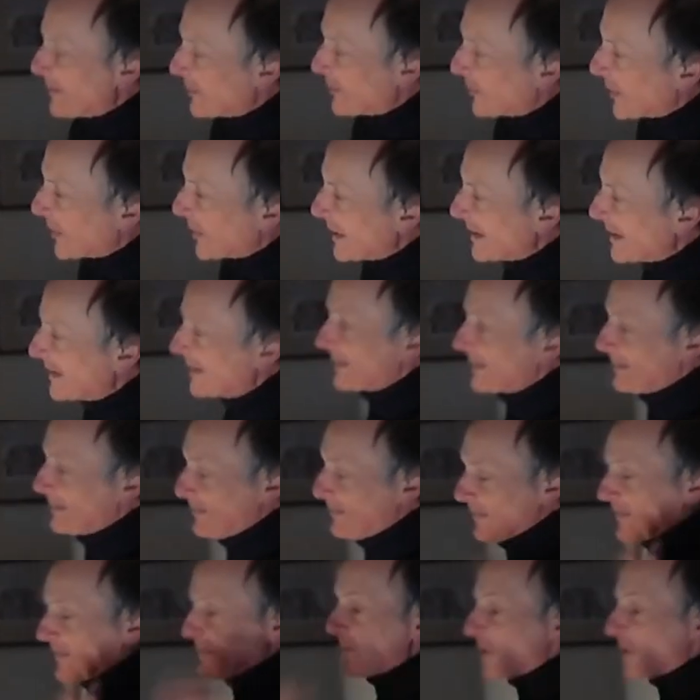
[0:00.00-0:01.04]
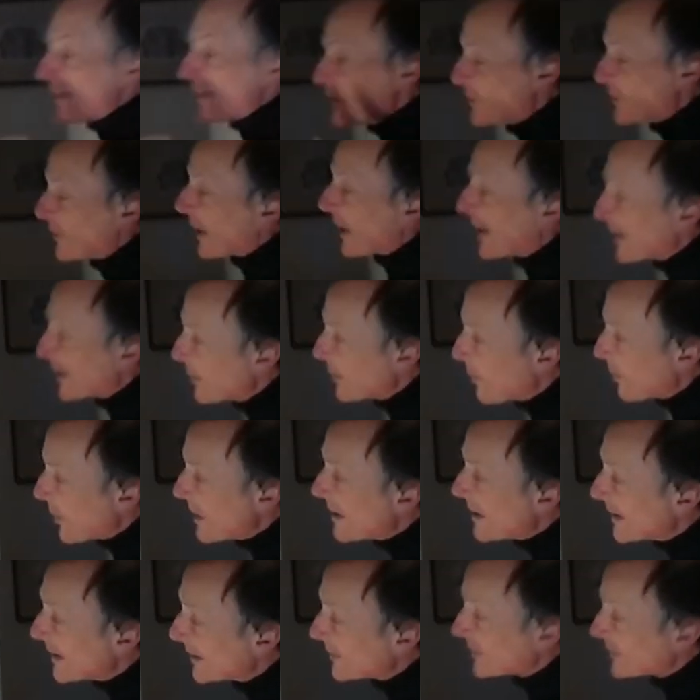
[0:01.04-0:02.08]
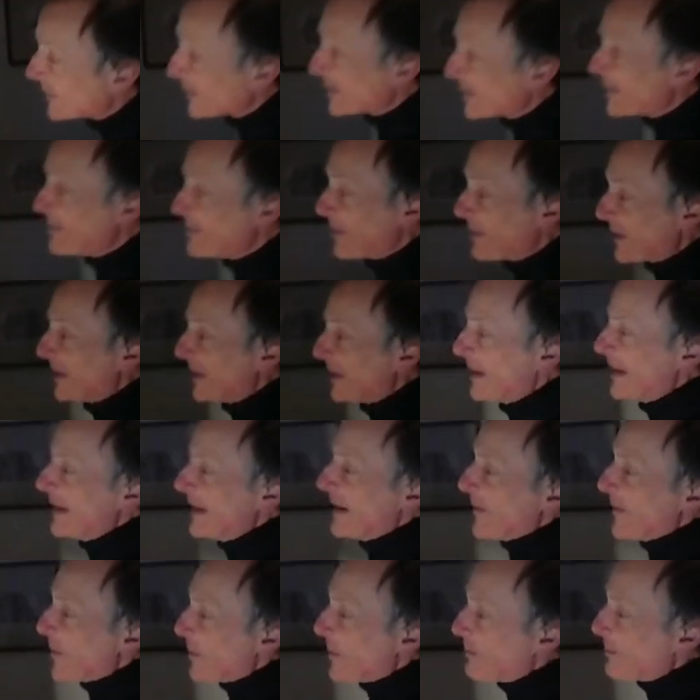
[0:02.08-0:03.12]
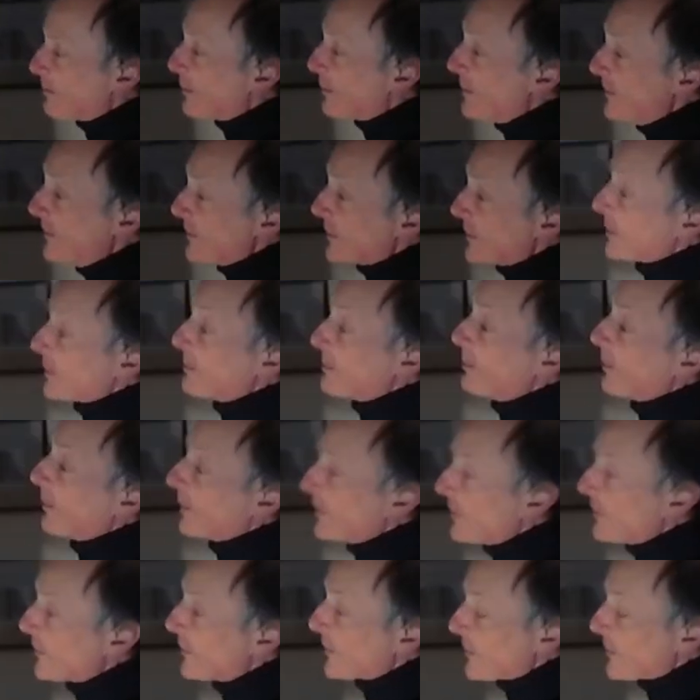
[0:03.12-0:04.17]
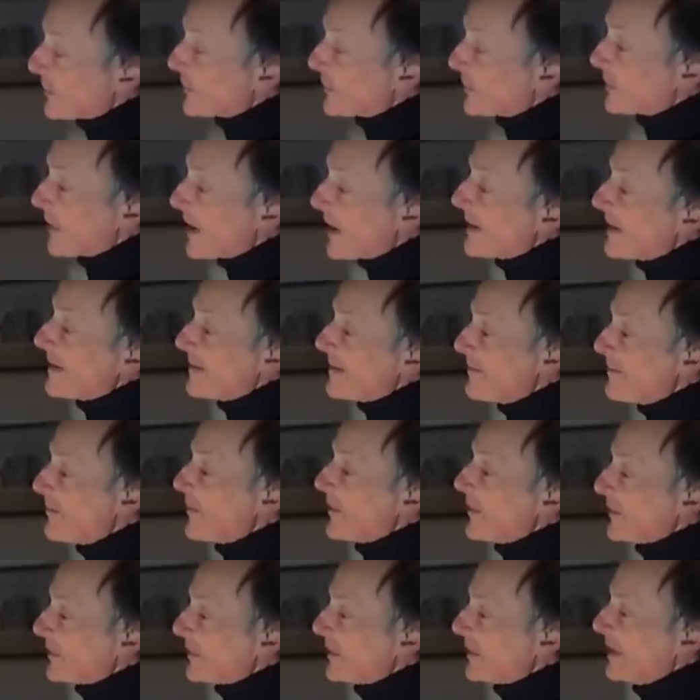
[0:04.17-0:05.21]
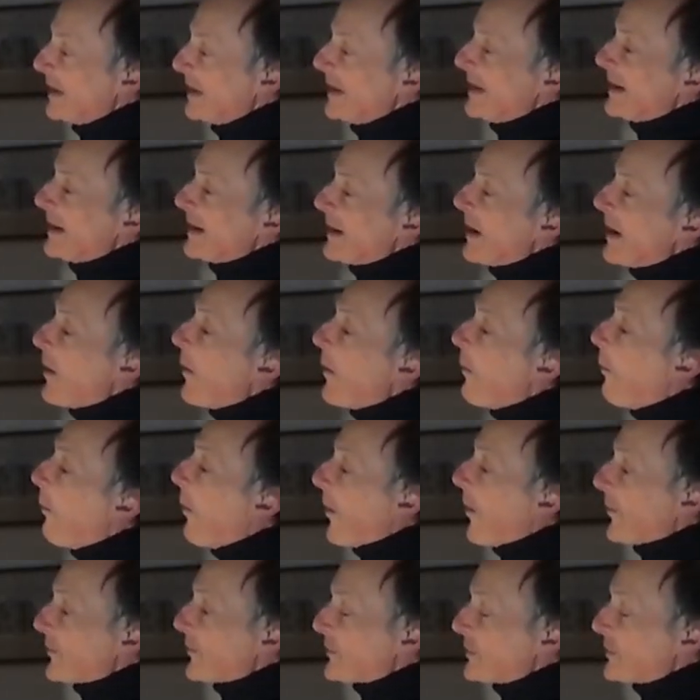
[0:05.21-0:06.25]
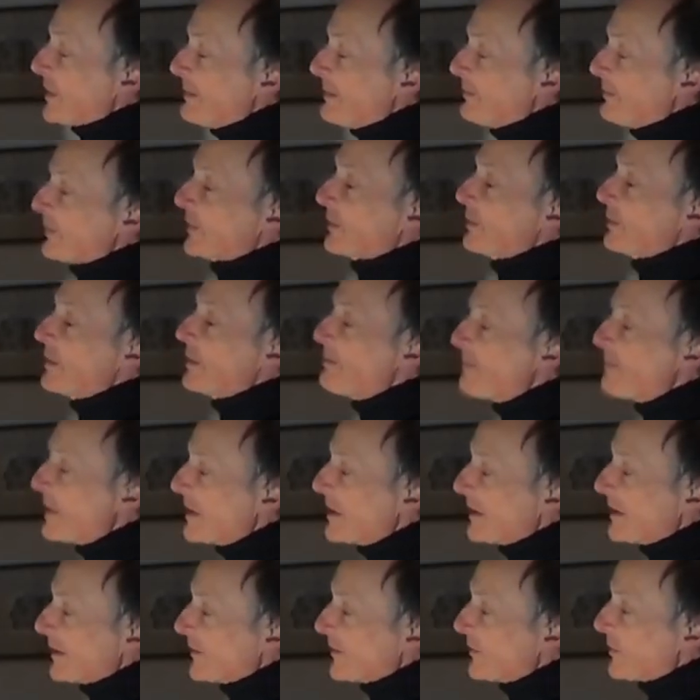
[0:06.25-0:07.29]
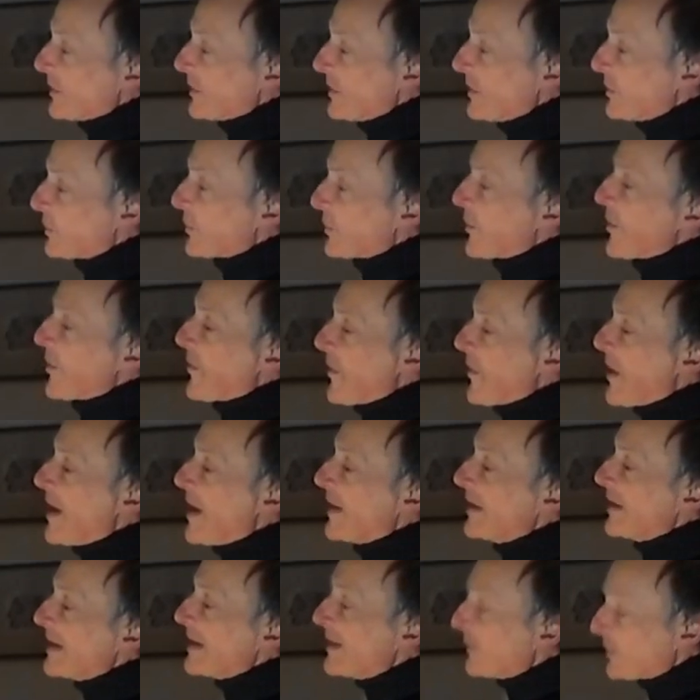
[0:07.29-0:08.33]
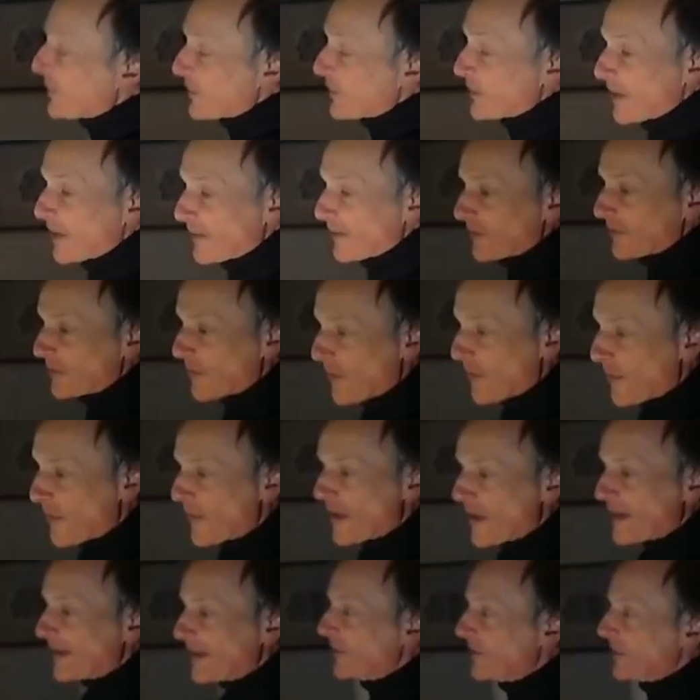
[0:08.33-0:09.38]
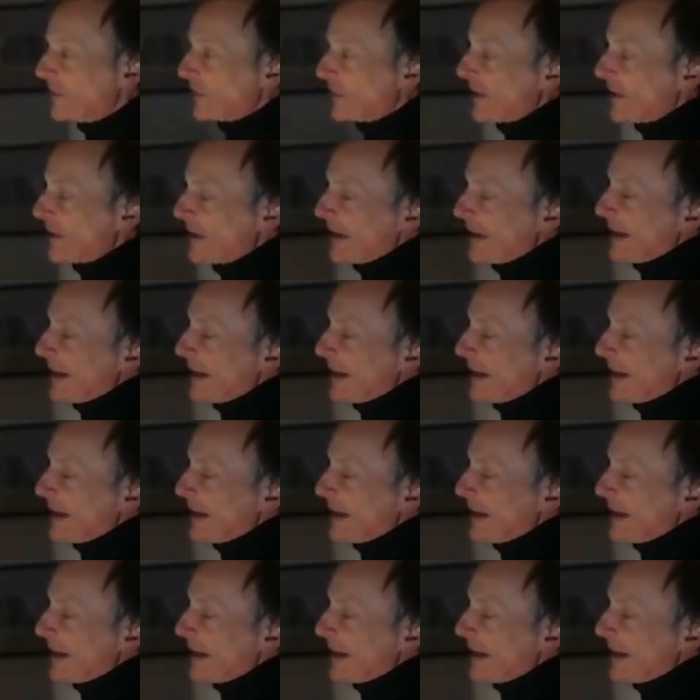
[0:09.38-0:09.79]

afraid it's slightly weirder, but the principle is the same, that what seems to emerge is that there is such a thing as an